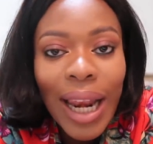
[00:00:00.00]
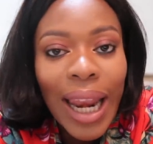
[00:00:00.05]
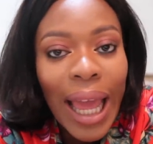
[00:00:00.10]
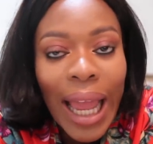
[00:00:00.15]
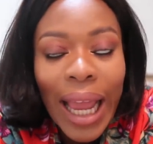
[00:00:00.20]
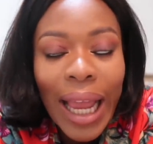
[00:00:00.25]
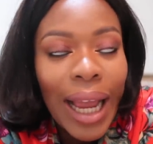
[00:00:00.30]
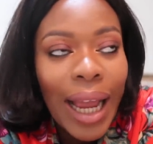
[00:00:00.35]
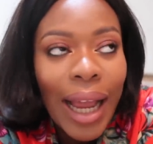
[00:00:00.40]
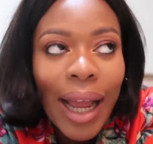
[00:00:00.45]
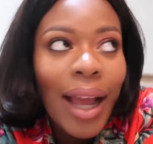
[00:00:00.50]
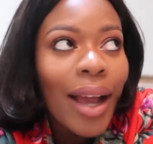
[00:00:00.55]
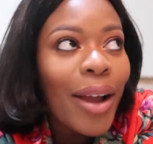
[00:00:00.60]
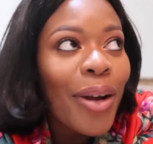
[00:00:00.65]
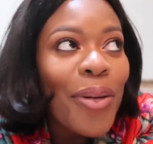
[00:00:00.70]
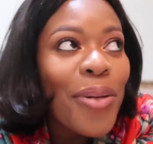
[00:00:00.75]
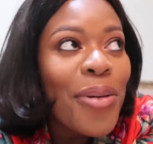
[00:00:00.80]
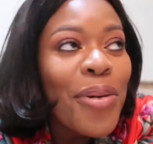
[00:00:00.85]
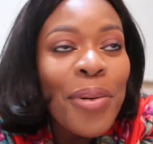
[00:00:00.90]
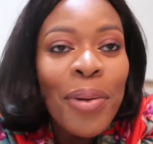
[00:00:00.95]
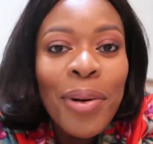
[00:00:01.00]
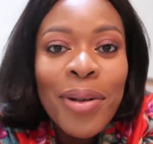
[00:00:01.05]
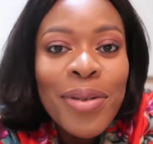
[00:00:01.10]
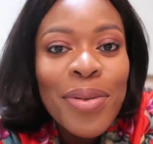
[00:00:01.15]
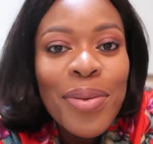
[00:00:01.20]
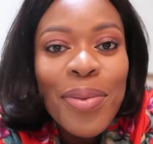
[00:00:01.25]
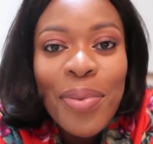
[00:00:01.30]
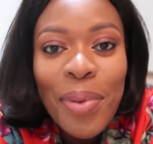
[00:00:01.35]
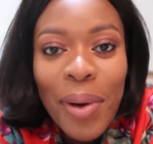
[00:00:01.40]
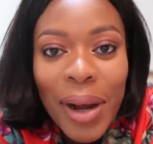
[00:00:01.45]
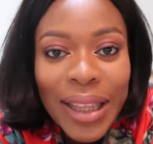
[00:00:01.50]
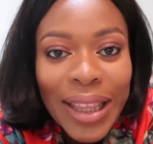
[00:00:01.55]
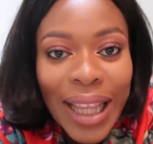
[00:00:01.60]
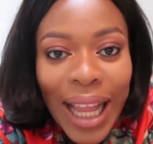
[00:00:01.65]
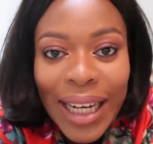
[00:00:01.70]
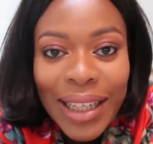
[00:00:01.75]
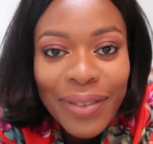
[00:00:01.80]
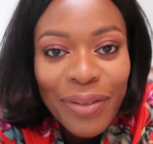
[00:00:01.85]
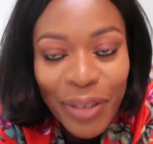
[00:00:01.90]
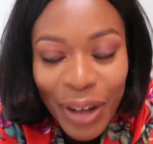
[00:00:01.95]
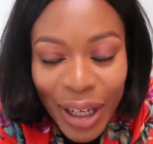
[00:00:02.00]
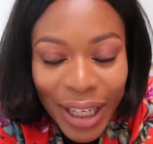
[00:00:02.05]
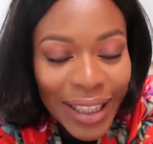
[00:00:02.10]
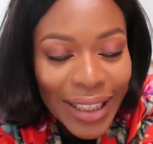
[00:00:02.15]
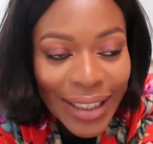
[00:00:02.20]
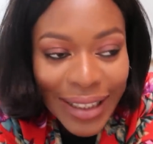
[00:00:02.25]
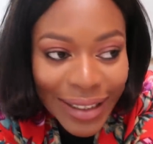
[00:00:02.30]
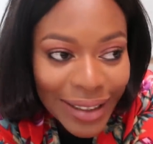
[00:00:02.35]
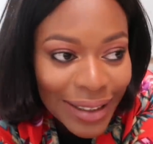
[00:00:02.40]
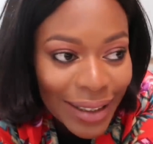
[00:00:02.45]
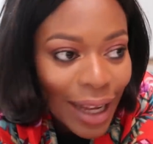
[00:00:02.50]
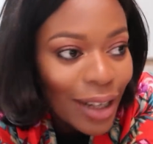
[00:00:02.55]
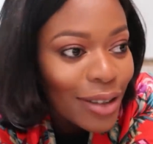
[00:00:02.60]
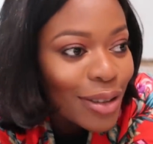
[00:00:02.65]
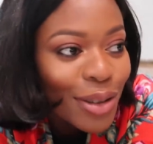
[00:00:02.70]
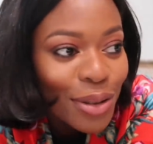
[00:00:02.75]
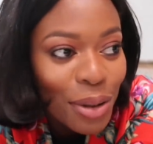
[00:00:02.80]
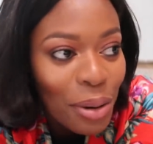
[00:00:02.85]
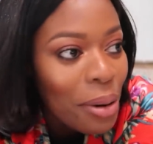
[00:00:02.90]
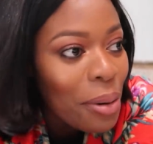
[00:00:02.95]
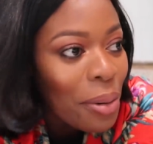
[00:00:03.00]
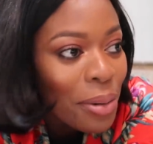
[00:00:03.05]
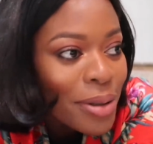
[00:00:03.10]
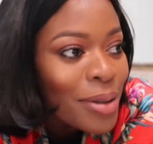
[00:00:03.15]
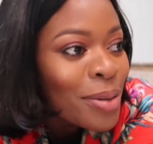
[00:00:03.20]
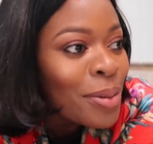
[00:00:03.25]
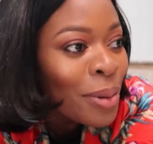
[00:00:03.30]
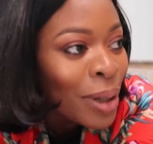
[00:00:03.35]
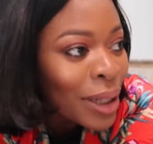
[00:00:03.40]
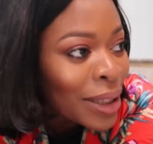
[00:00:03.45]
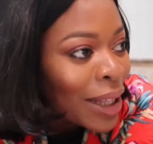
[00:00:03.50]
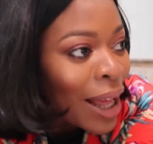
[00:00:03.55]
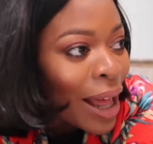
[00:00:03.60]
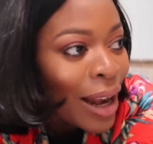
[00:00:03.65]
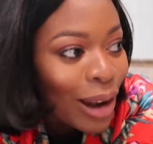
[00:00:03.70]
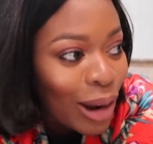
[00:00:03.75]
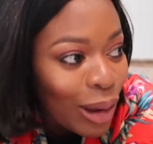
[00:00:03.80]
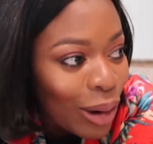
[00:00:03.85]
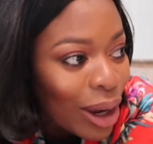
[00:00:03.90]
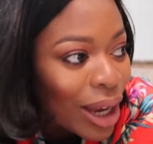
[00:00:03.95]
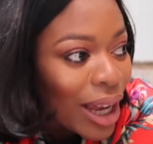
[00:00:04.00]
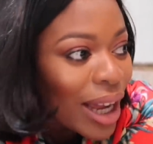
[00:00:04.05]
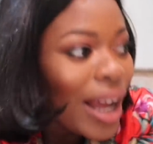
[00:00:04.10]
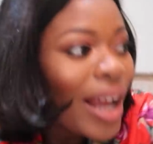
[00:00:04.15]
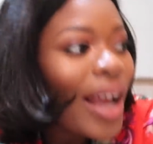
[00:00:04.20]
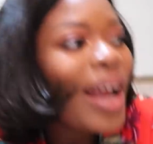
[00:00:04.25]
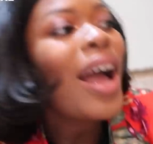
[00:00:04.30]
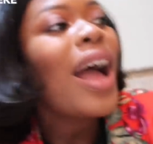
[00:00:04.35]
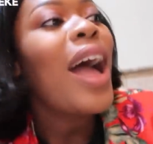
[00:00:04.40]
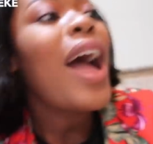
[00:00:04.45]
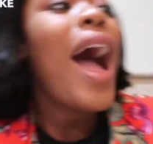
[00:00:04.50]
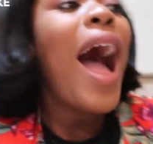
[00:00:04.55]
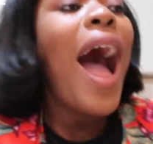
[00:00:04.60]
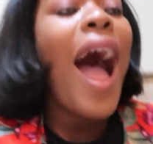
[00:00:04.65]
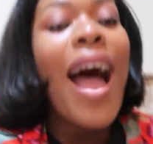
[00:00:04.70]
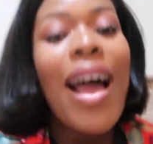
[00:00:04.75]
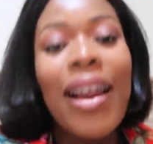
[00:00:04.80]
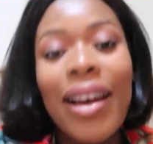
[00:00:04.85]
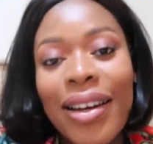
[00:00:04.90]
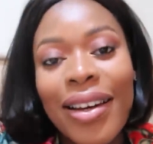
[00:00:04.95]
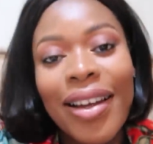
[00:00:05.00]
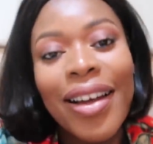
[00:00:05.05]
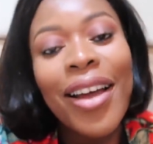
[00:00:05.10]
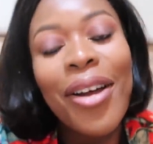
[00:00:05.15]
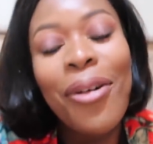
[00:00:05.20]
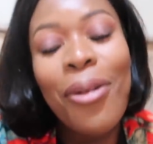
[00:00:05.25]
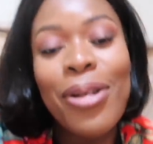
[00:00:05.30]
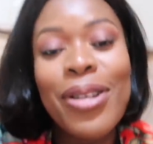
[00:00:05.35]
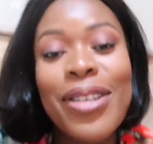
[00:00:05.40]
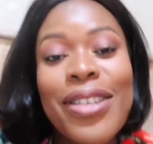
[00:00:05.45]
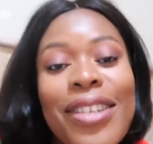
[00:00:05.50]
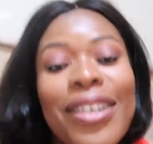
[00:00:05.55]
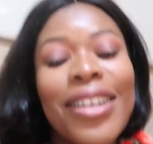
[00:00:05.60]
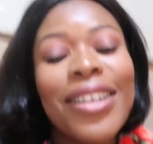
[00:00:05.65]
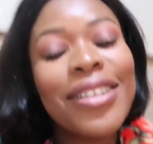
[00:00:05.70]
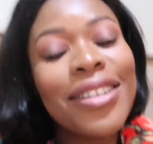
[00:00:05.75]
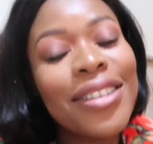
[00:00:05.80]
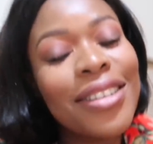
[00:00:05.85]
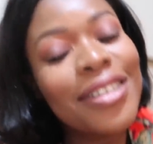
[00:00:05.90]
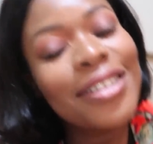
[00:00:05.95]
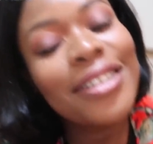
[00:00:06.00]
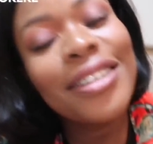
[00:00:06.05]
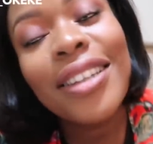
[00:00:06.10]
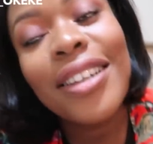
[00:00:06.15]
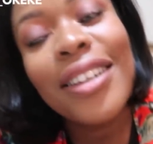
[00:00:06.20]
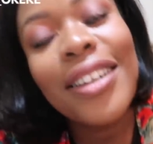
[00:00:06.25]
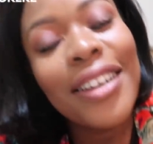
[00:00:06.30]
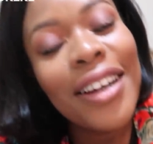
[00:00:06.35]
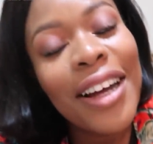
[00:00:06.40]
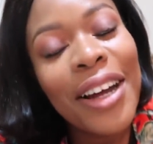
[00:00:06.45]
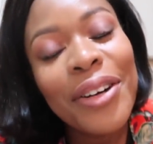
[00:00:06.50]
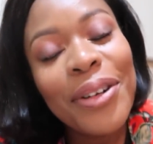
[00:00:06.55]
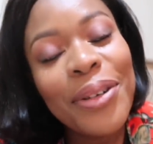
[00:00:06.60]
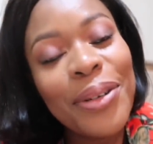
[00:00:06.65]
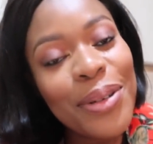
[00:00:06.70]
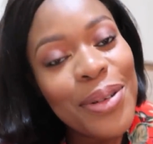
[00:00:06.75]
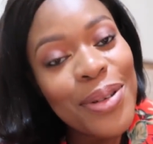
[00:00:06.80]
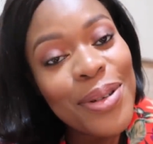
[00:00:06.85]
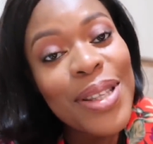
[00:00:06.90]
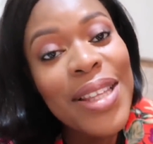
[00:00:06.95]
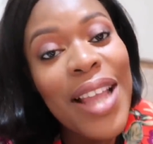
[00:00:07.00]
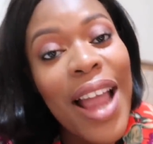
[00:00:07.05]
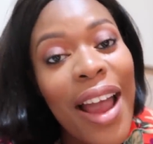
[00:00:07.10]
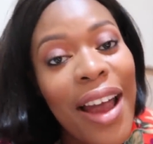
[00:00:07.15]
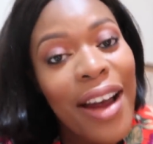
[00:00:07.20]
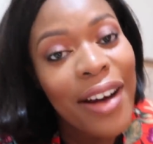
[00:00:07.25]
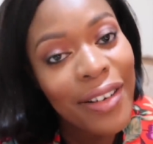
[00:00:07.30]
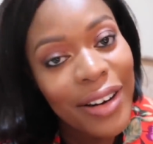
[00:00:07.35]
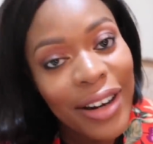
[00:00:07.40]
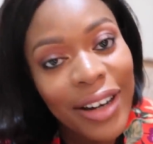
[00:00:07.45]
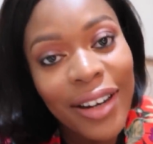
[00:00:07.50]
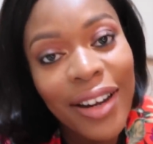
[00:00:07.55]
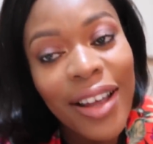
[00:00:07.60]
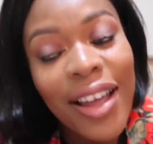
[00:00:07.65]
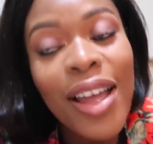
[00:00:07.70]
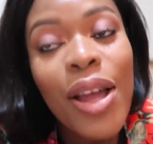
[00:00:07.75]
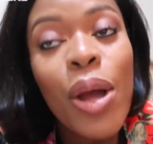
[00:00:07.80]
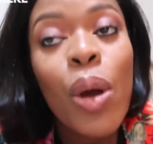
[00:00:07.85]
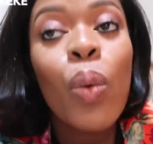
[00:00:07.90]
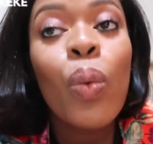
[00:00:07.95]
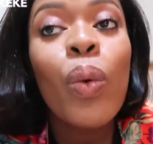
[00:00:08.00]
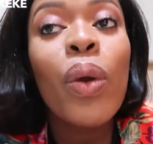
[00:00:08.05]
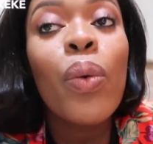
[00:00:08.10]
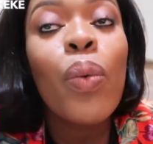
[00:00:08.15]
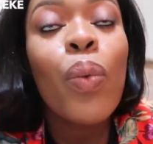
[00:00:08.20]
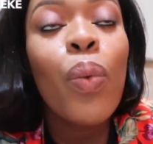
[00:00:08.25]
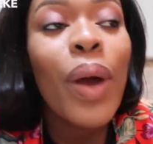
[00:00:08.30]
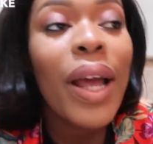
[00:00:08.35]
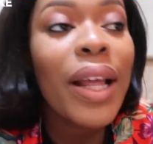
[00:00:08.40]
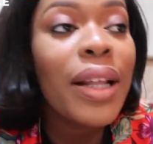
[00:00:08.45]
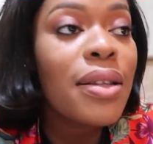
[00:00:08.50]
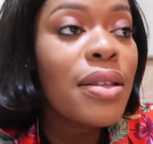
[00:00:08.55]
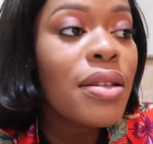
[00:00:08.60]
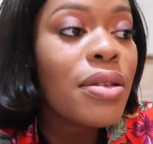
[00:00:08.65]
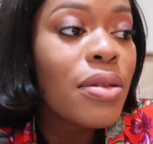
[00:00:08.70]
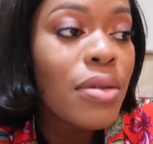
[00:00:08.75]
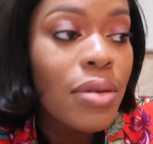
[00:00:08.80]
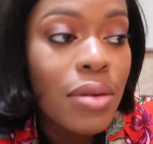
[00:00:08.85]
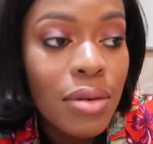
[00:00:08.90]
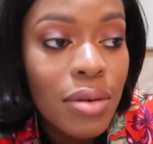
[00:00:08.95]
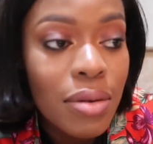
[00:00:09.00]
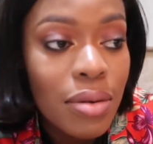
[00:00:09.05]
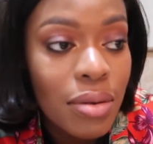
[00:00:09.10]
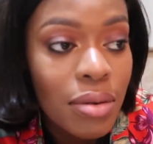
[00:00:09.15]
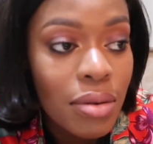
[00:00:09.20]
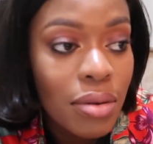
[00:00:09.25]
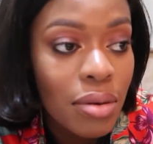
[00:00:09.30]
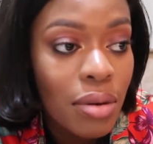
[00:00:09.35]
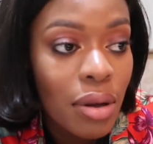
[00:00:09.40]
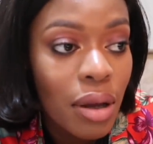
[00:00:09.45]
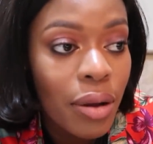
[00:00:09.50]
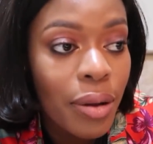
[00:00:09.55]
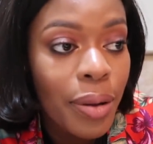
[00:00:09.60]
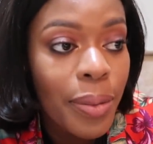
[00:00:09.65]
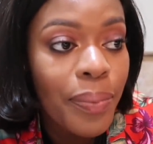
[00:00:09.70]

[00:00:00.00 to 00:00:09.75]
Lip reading: like who wants to walk that freaking distance? No one wants to walk that long. And it was just, I don't know, too tiring. We went to